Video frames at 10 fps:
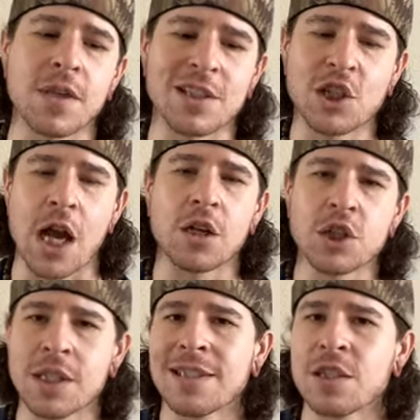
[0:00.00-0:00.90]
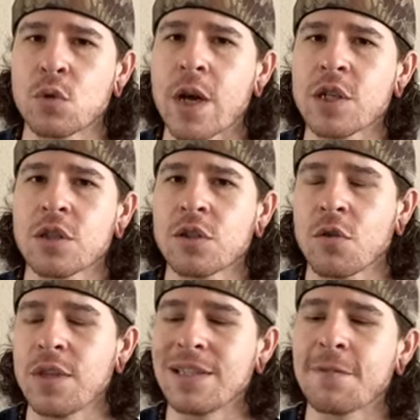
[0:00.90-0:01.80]
these challenging situations or
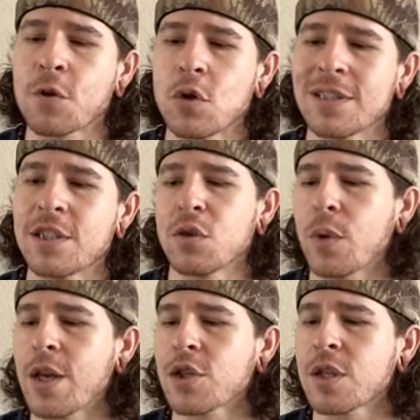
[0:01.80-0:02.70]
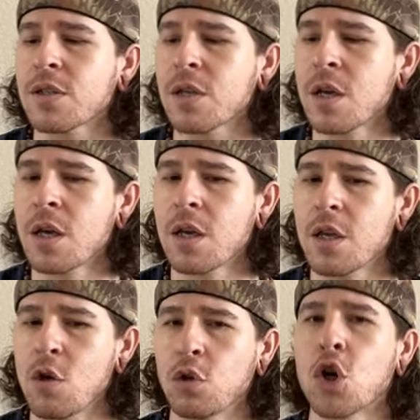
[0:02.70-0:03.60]
these difficult situations,
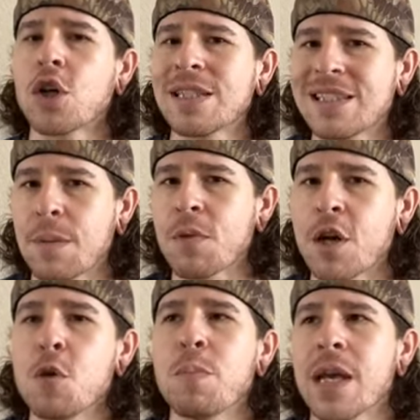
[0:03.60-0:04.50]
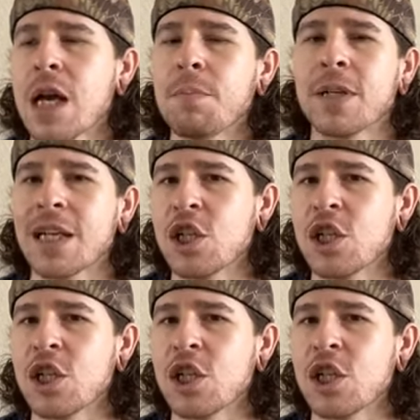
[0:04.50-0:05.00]
you learn something or you pick up like a